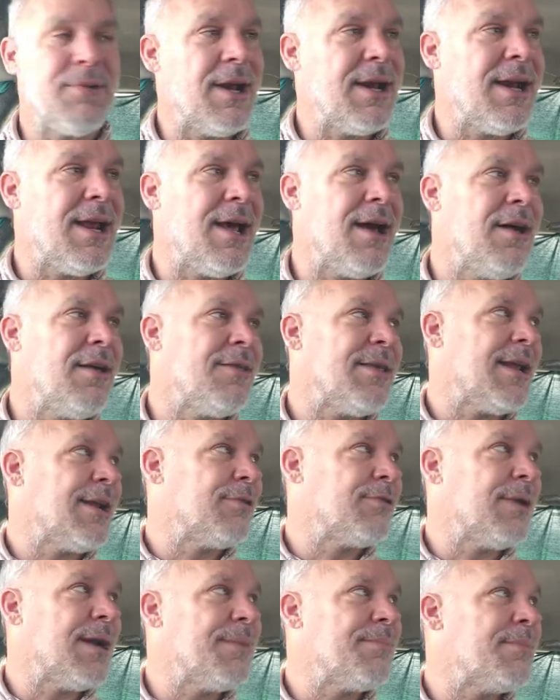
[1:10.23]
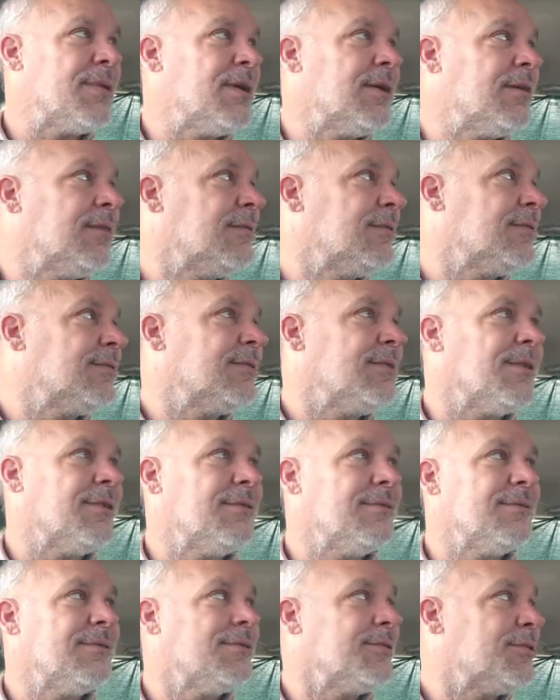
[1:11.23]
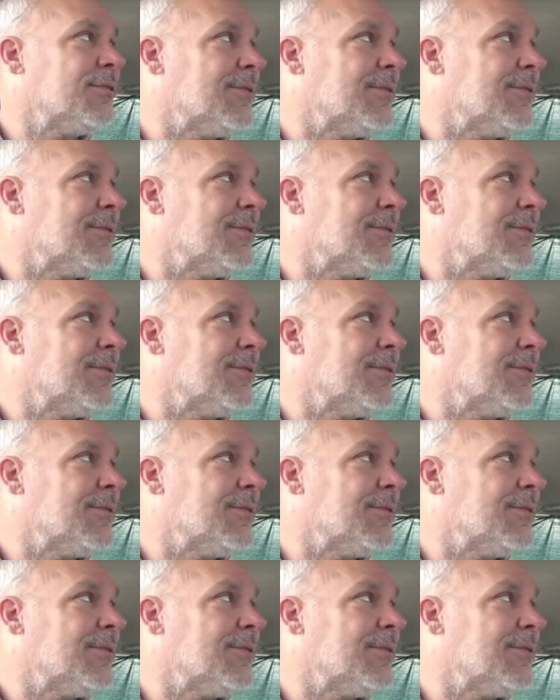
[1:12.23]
great health, had a great meal, you know,